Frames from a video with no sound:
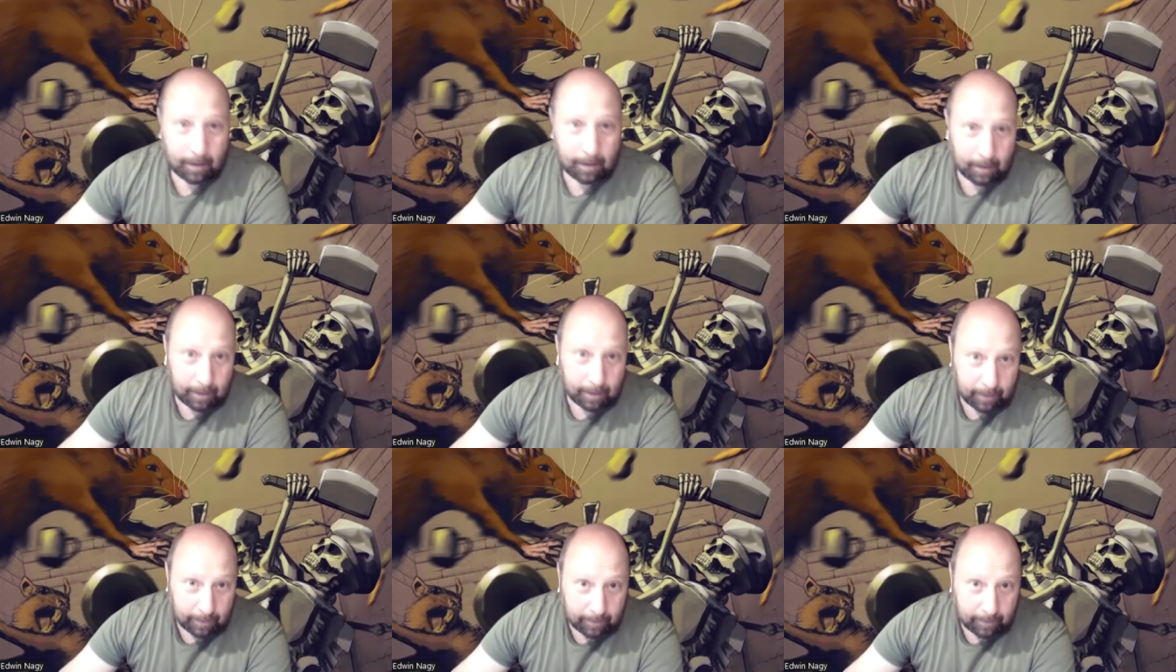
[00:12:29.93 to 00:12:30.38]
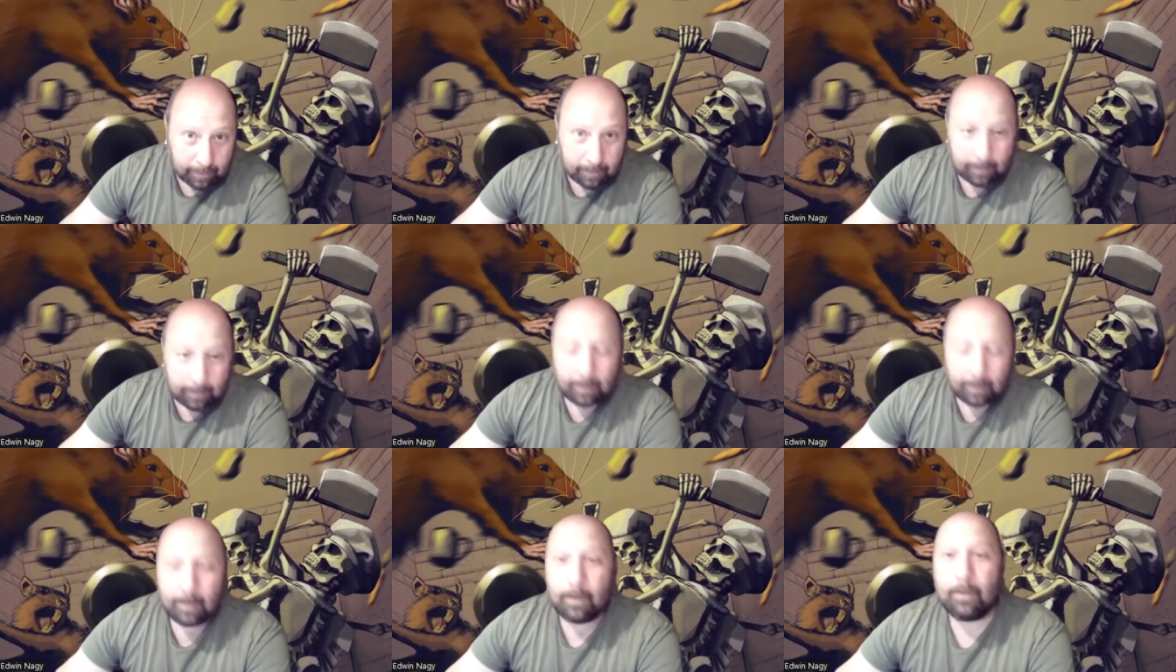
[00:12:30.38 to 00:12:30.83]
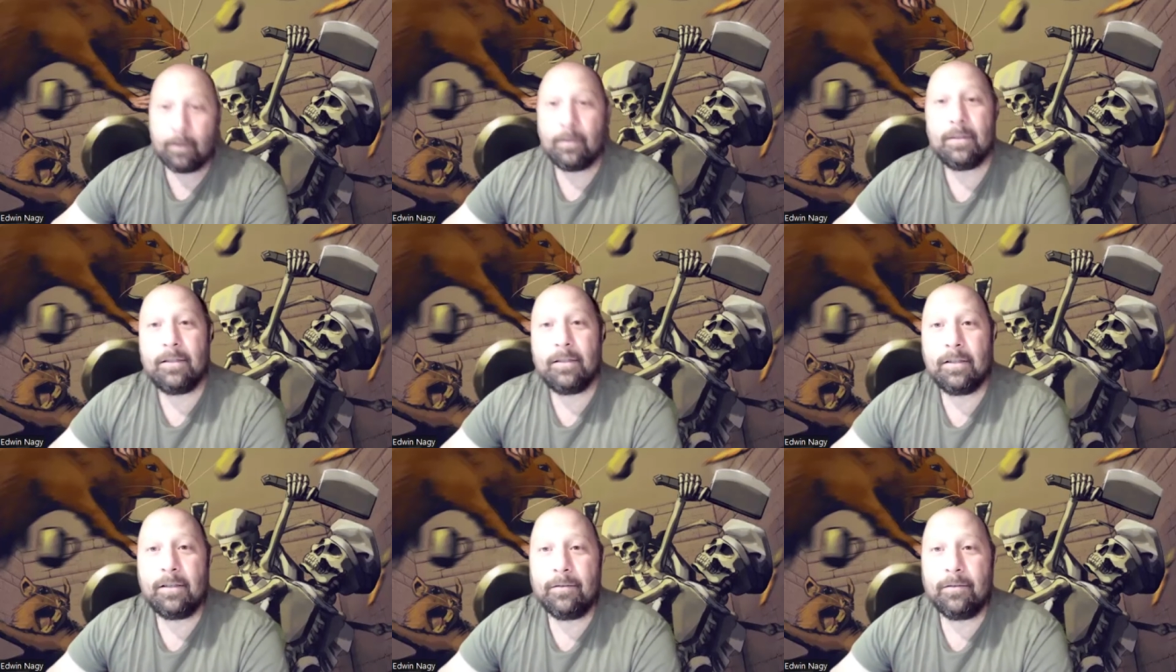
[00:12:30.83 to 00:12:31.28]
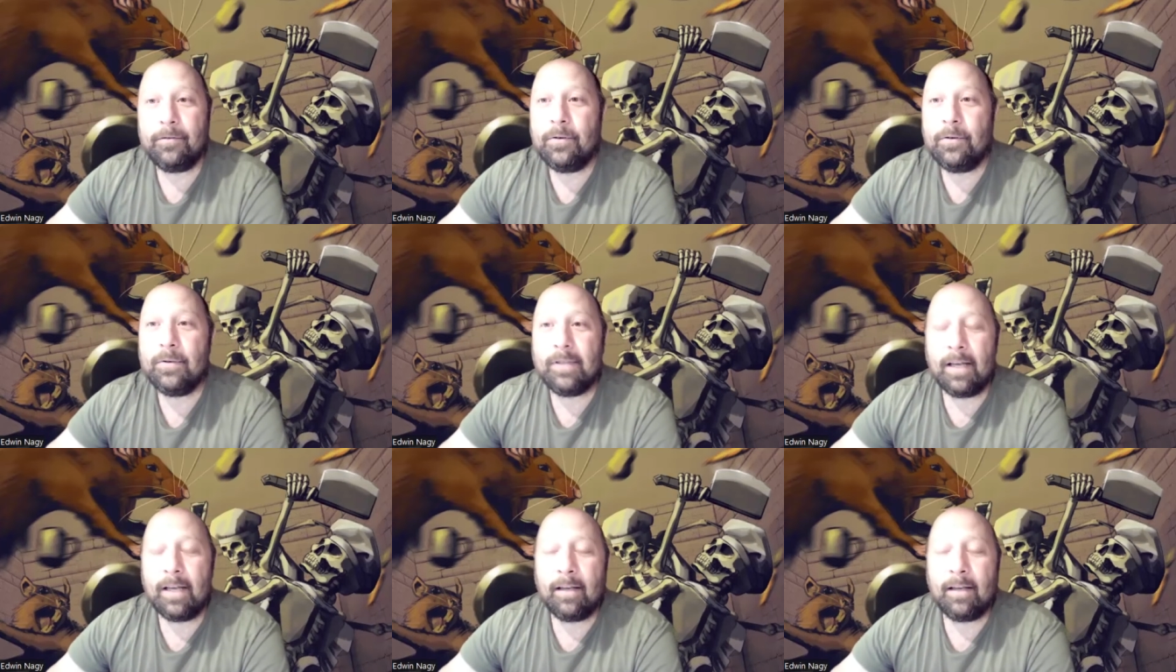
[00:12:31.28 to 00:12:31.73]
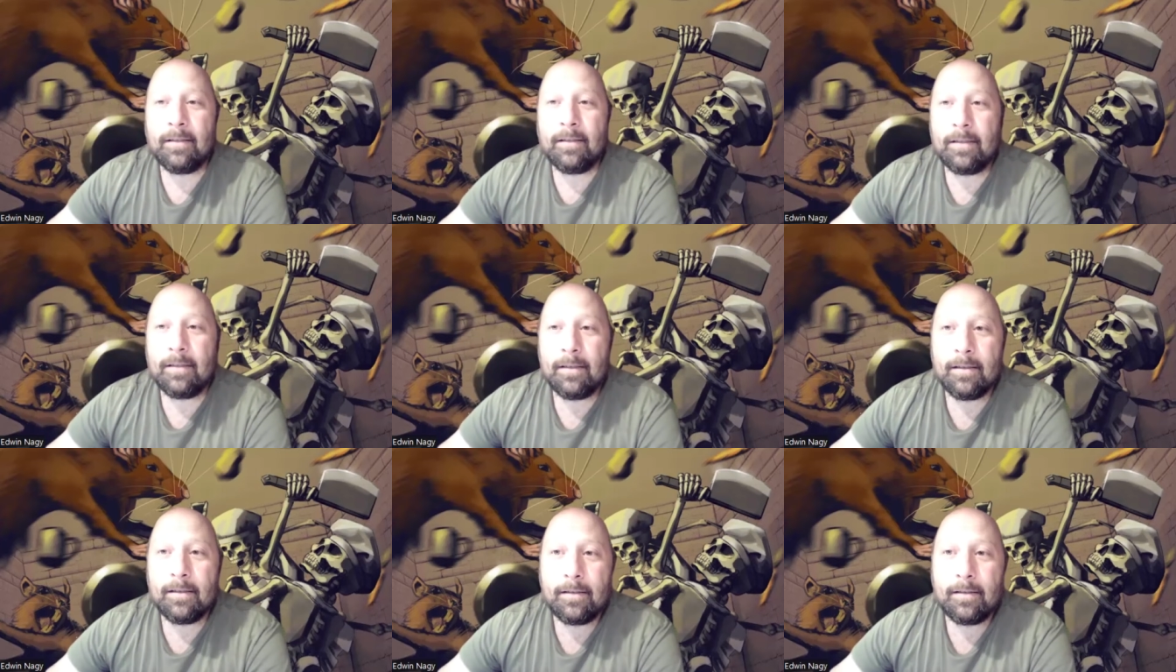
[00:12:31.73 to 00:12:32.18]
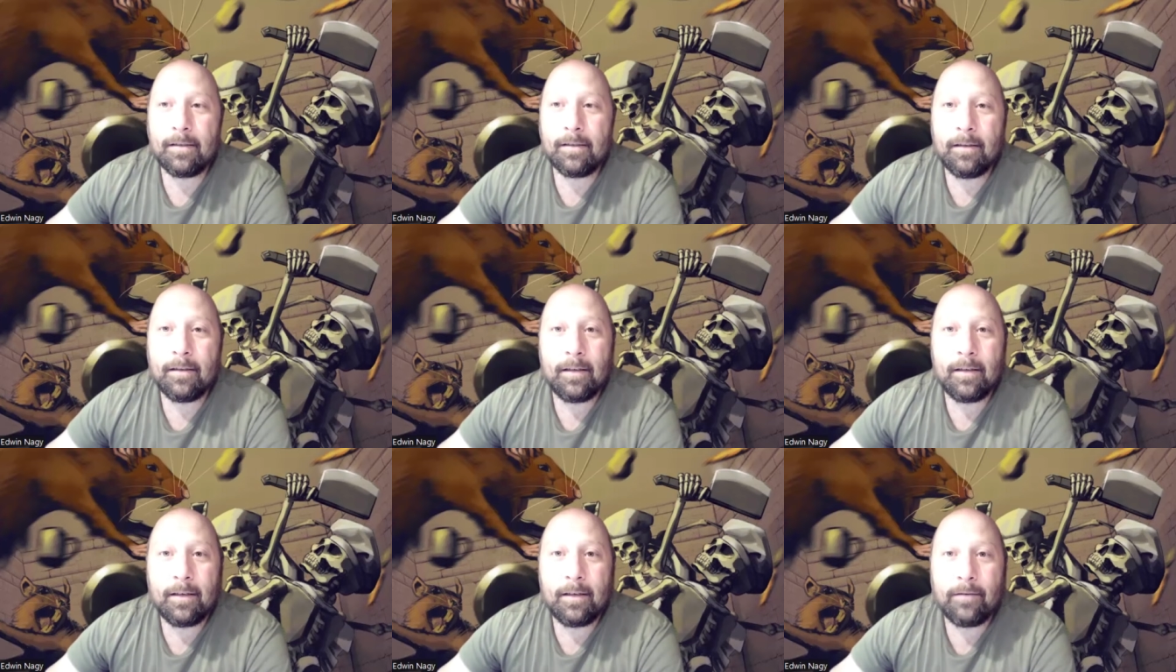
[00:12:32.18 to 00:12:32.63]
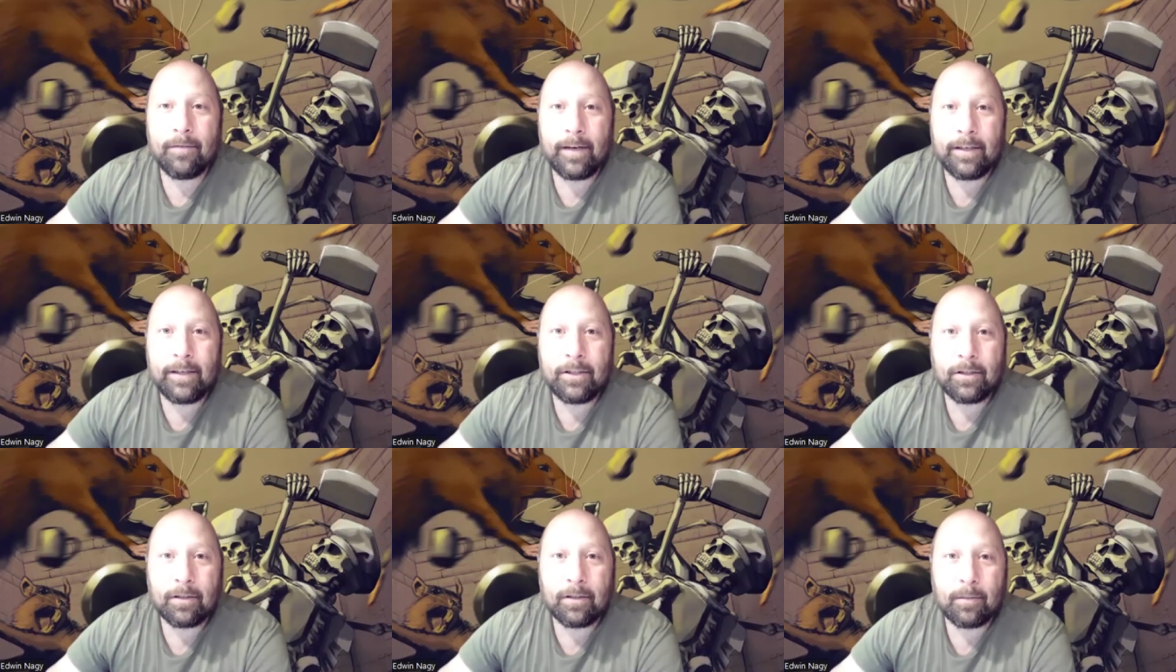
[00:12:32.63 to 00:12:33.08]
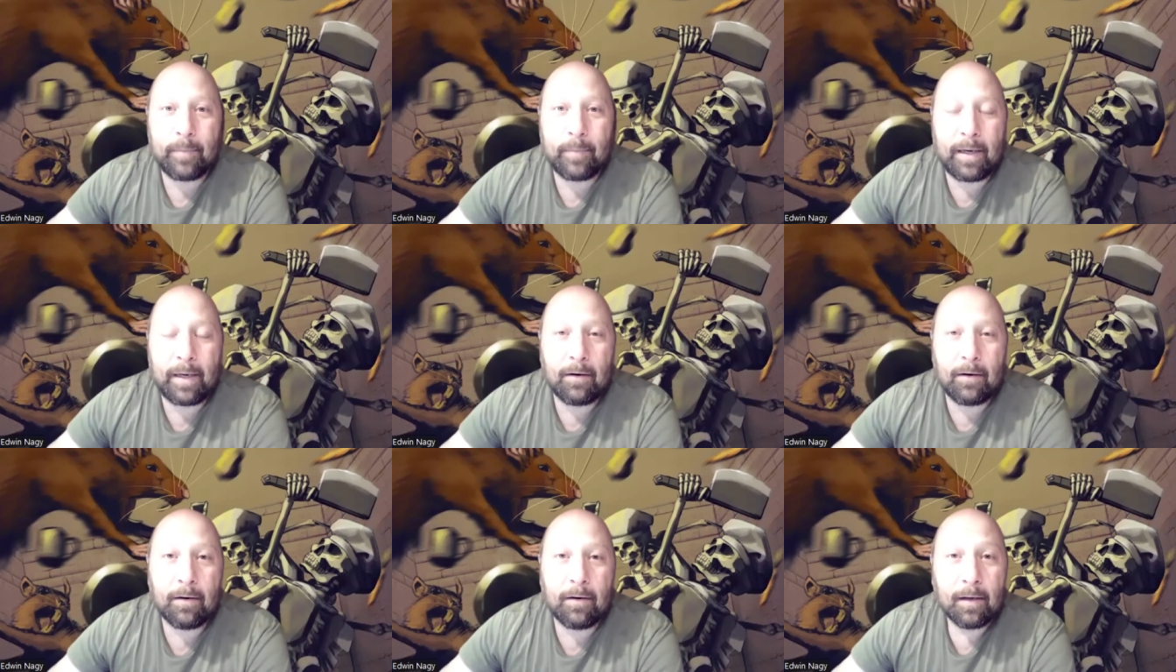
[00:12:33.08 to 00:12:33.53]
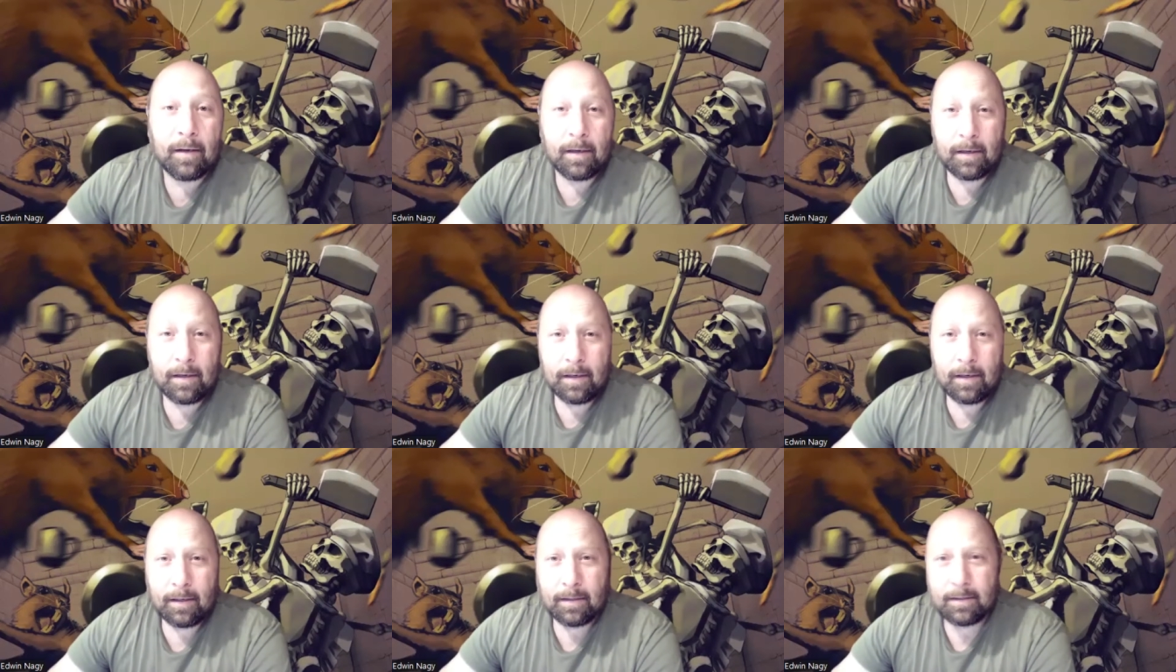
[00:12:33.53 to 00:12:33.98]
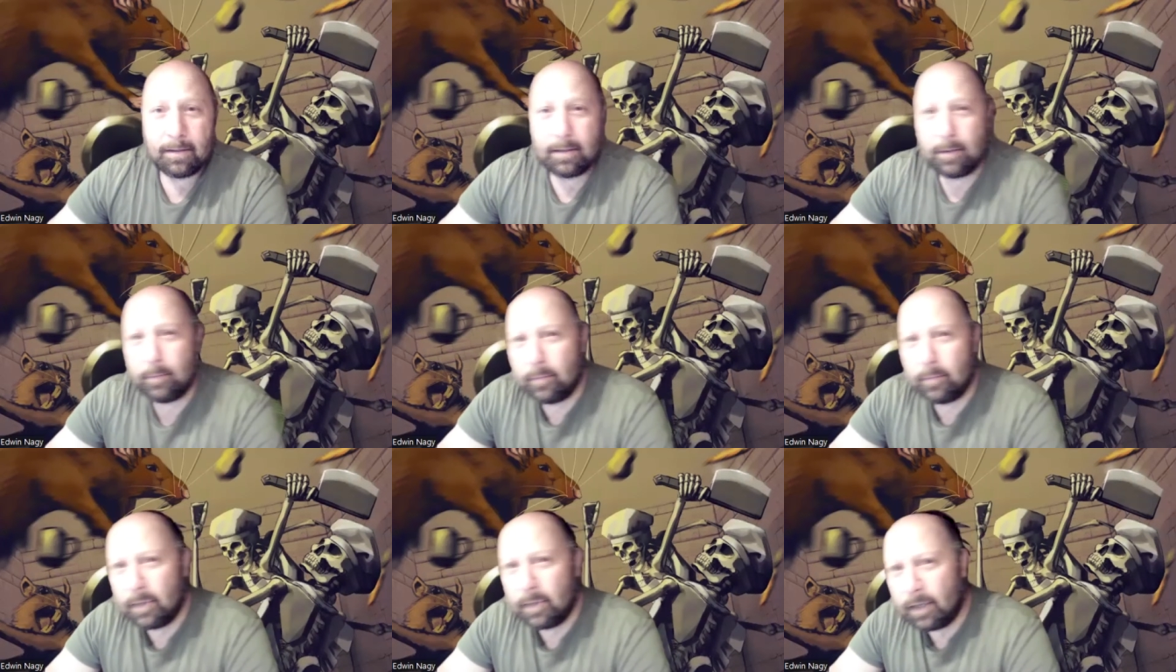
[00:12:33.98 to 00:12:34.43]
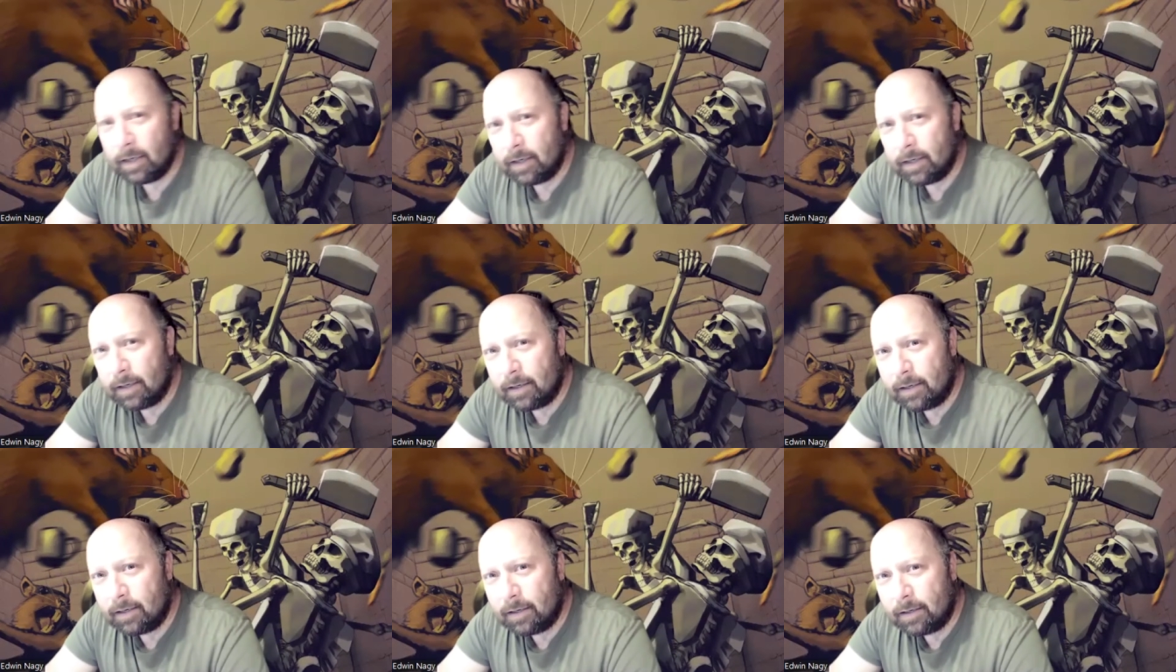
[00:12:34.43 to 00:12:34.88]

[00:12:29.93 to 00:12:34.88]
is you know is just a few sentences in the adventure about some uh,